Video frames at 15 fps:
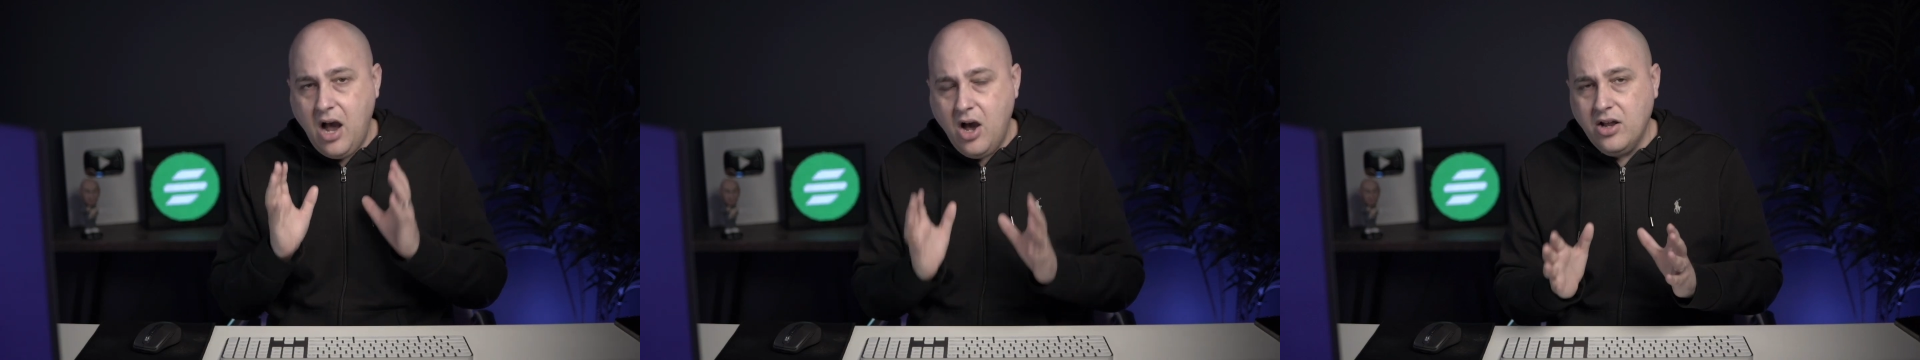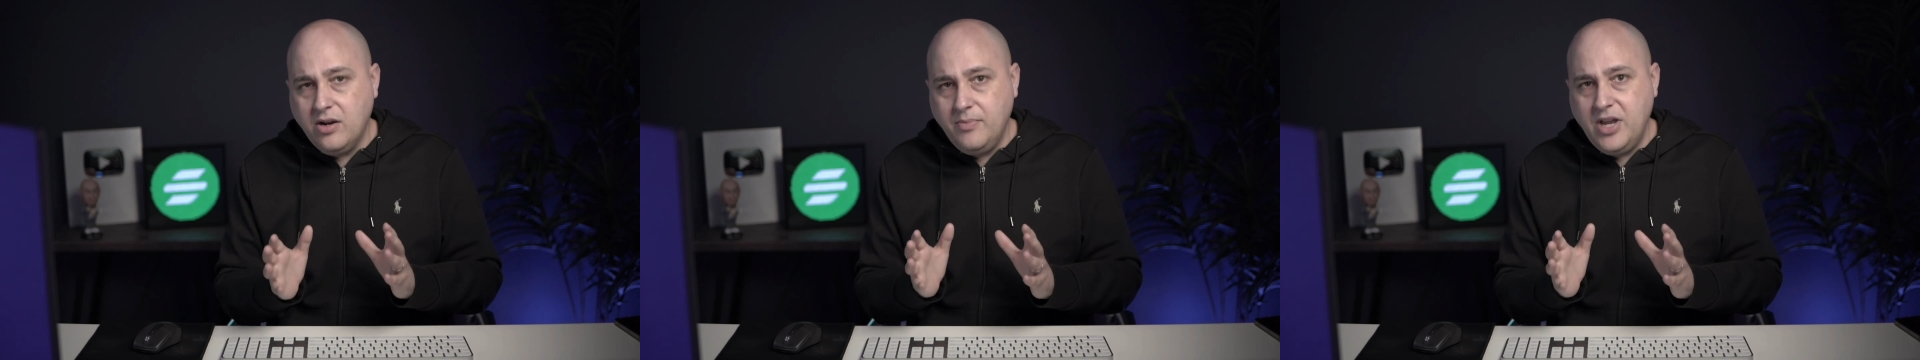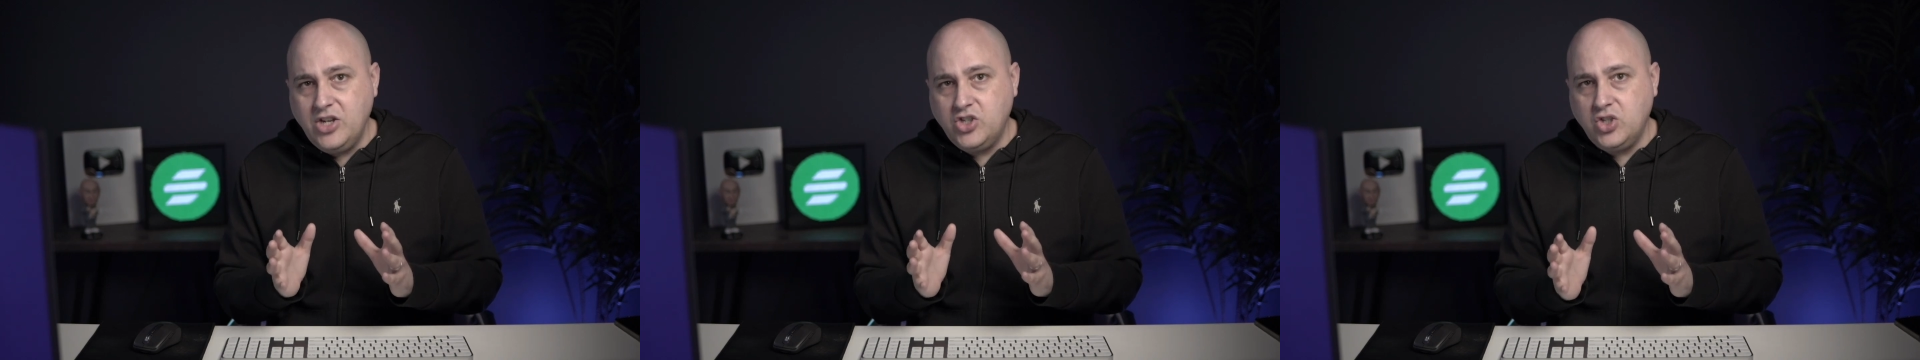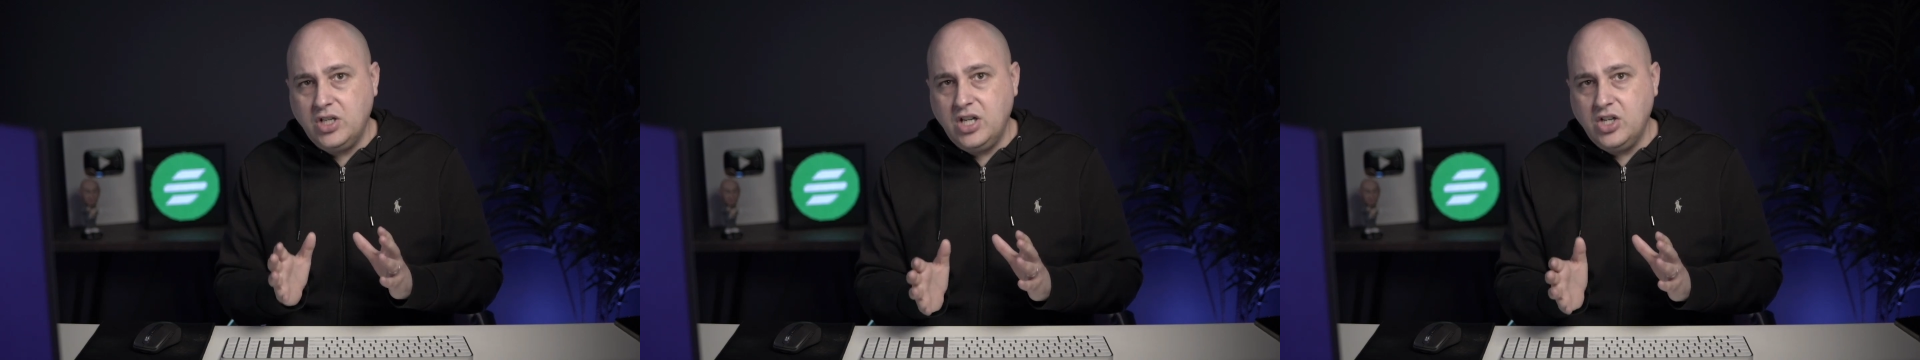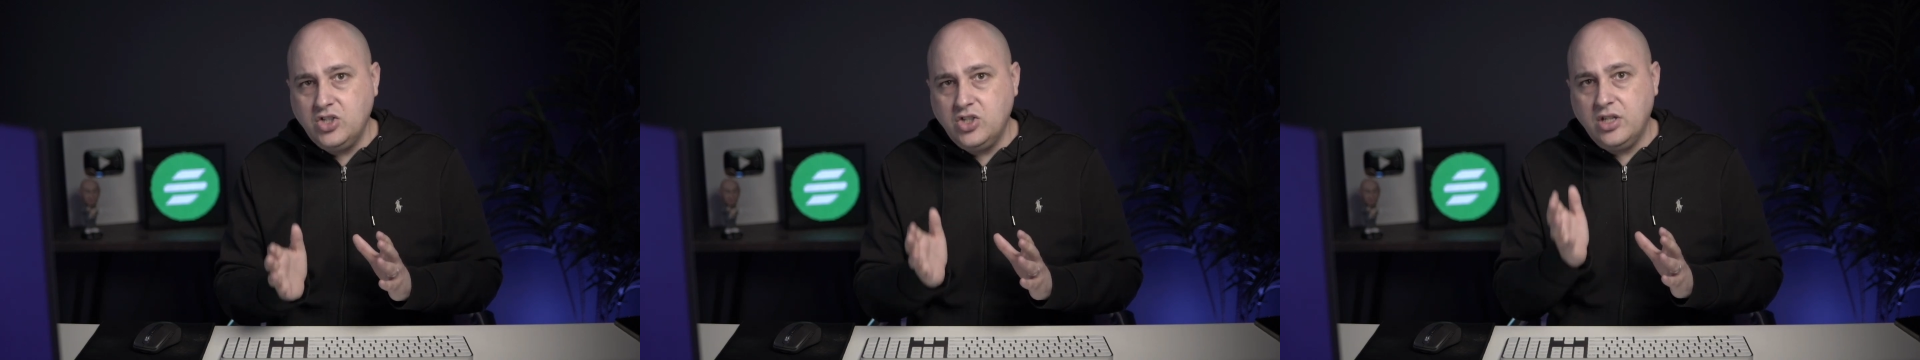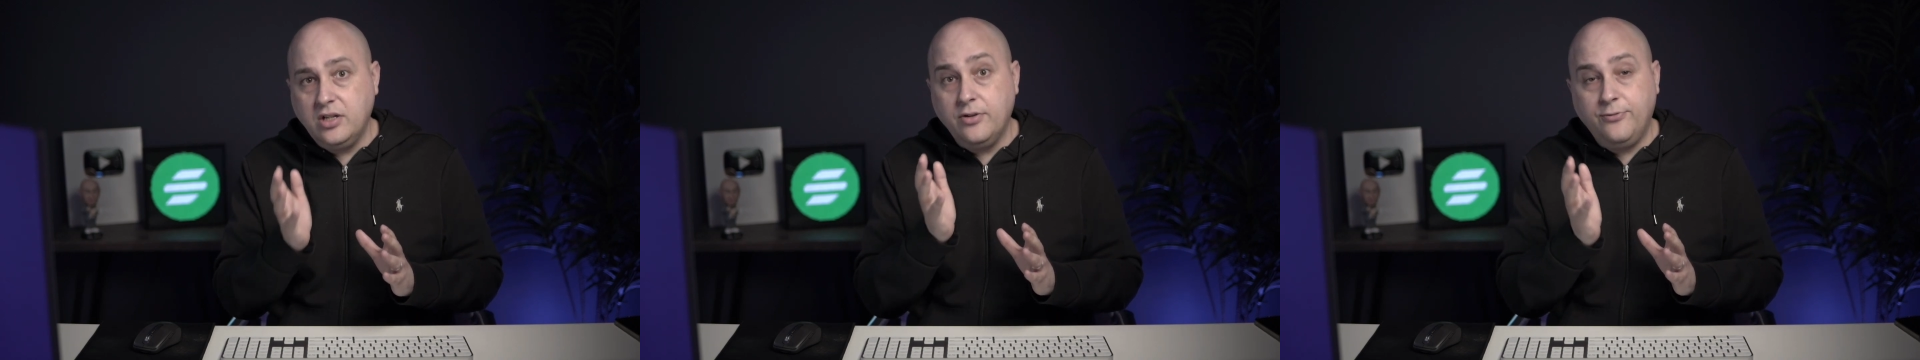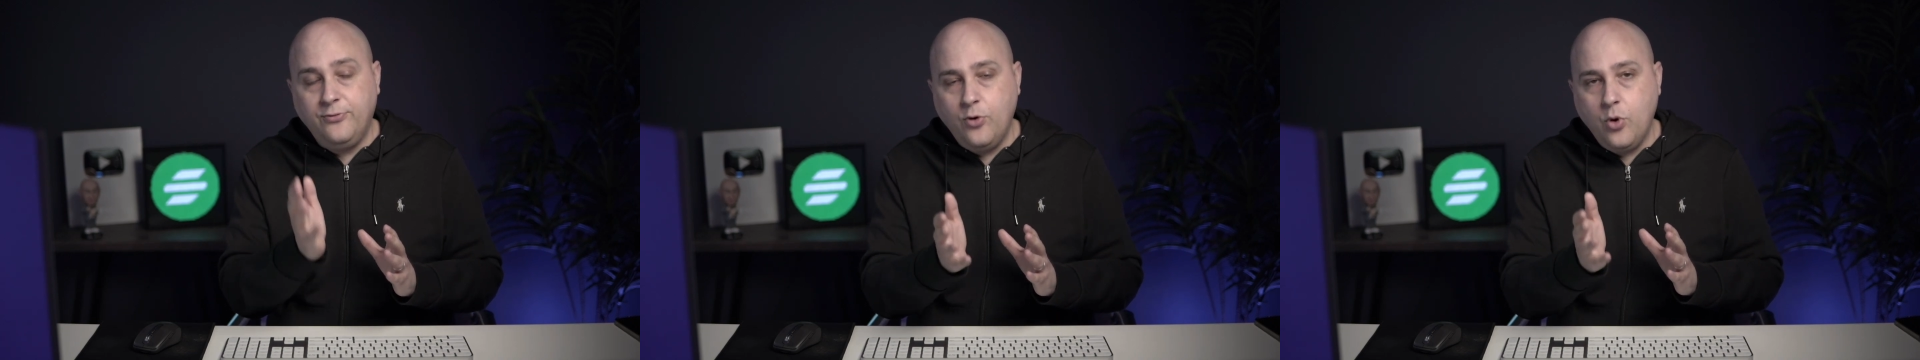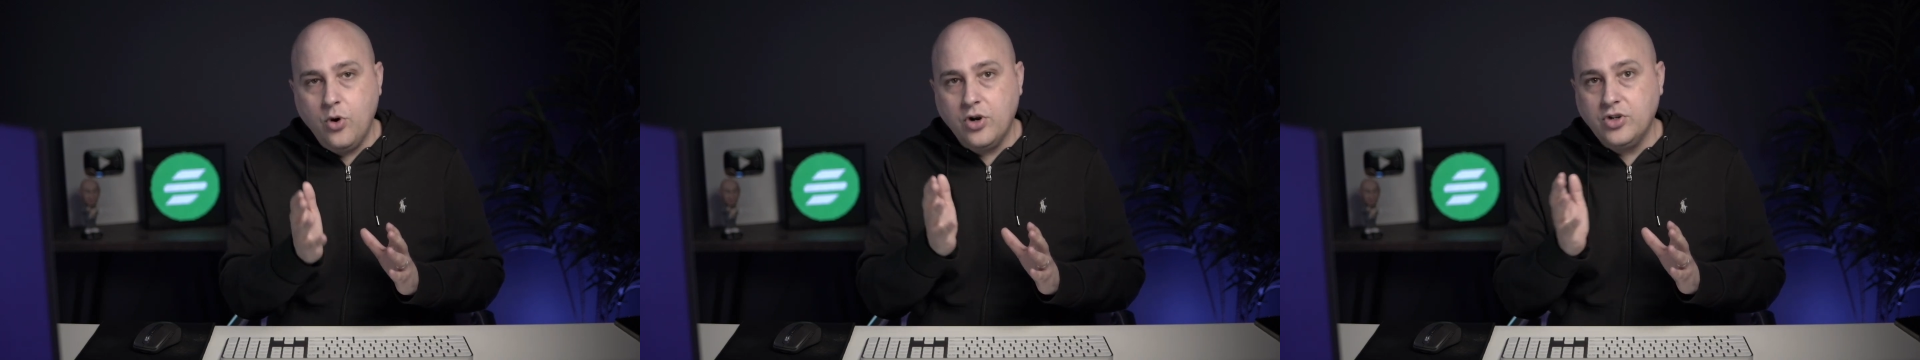automation engine
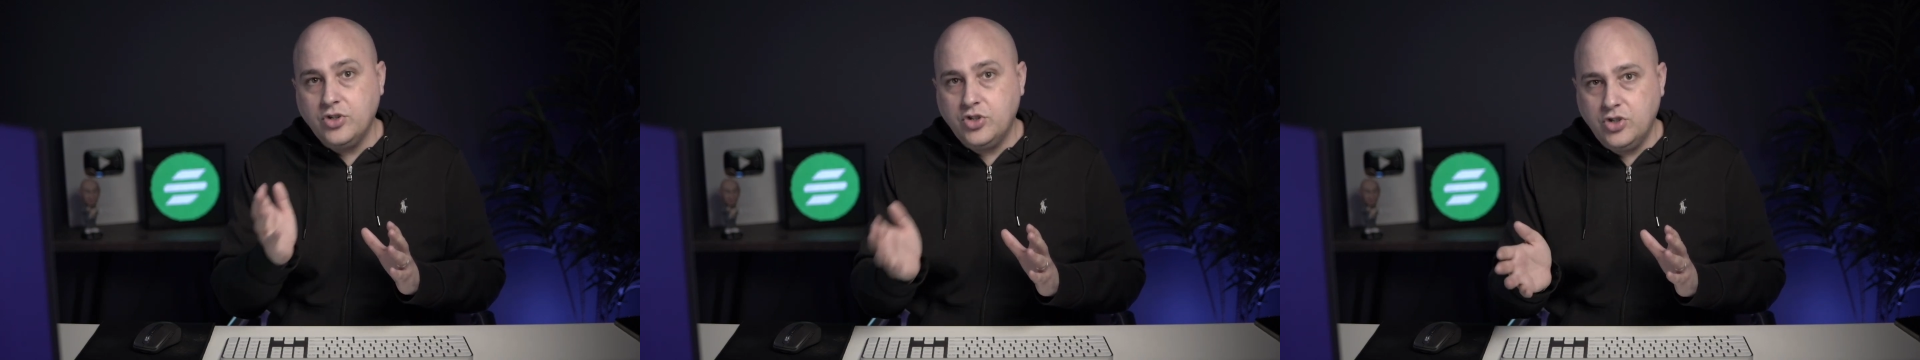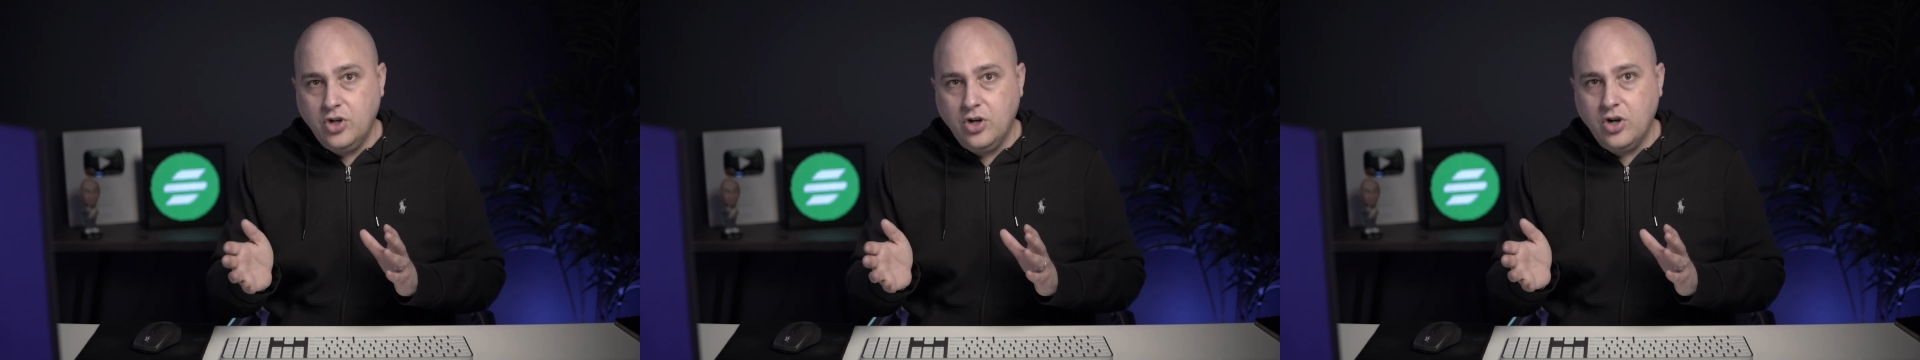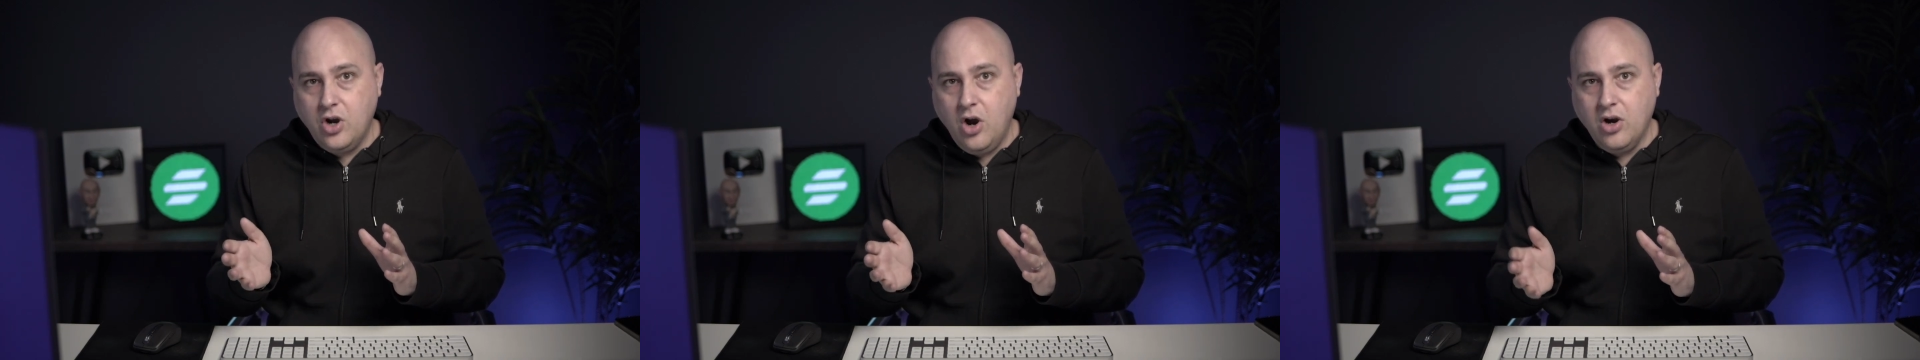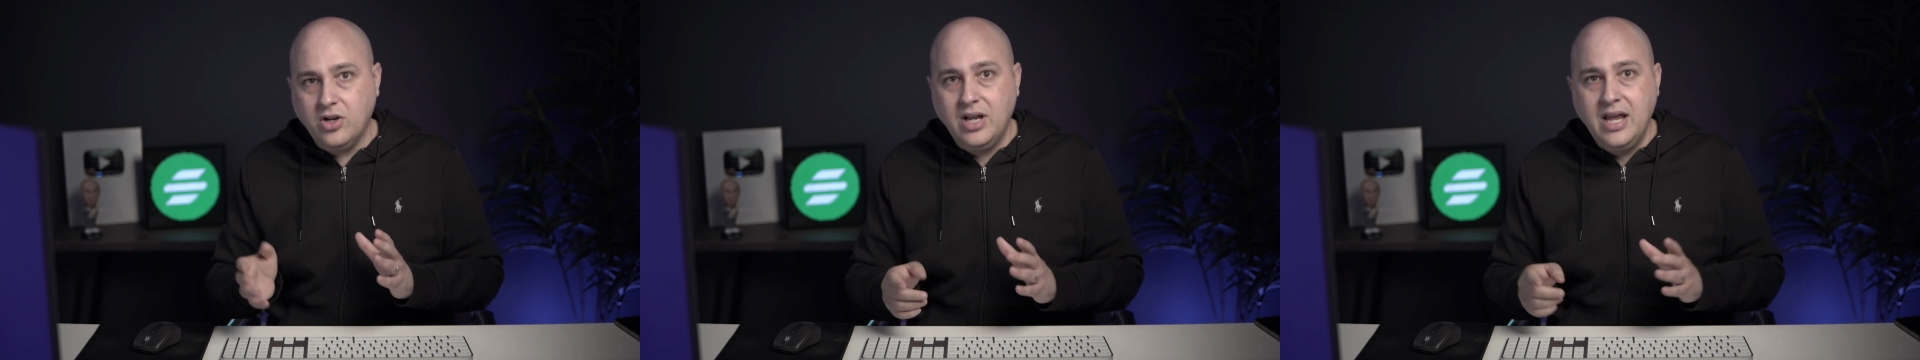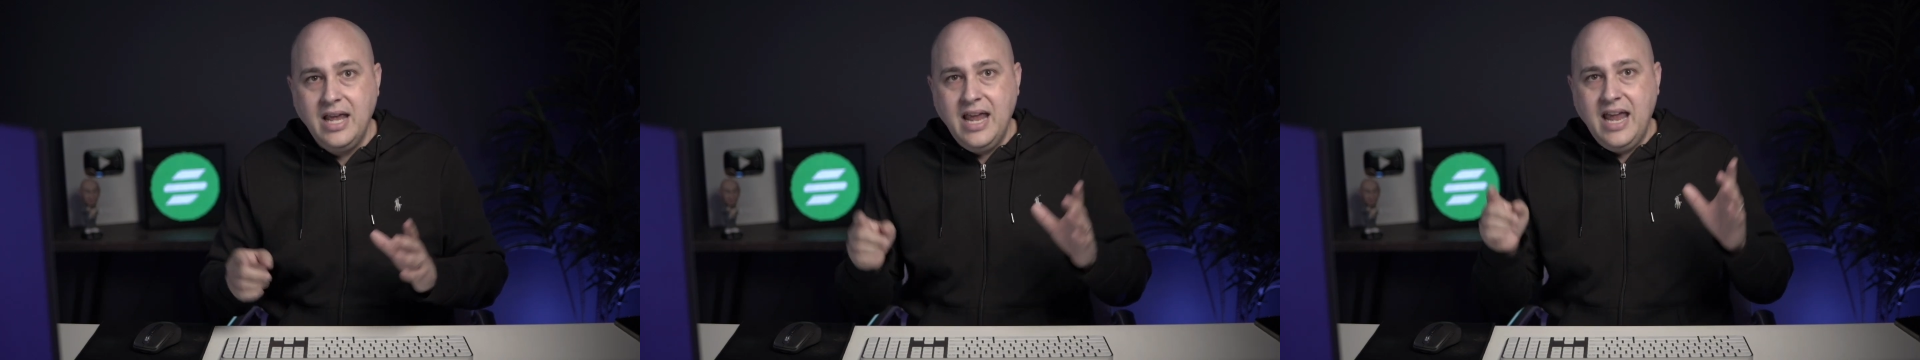for SureCart.